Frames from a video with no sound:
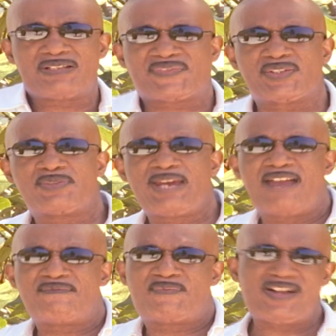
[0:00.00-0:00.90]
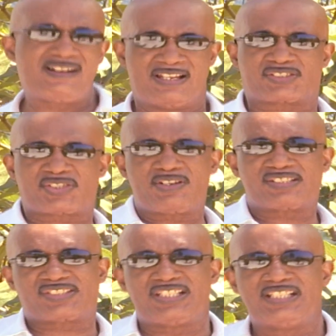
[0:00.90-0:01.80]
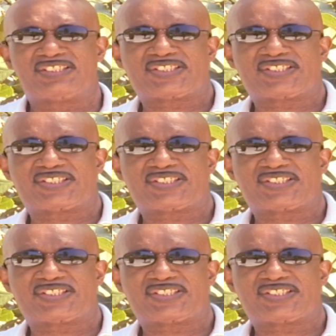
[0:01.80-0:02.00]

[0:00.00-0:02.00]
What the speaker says: and forever, trusting each